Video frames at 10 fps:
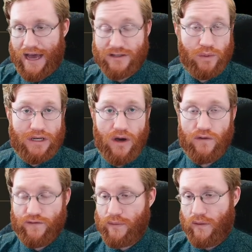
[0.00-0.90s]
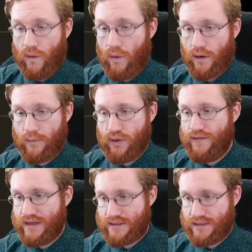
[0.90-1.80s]
as we know from the lore
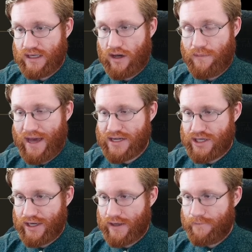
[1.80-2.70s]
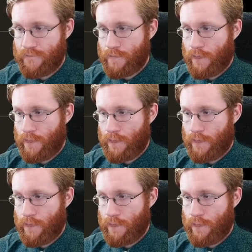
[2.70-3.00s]
previously on Magic,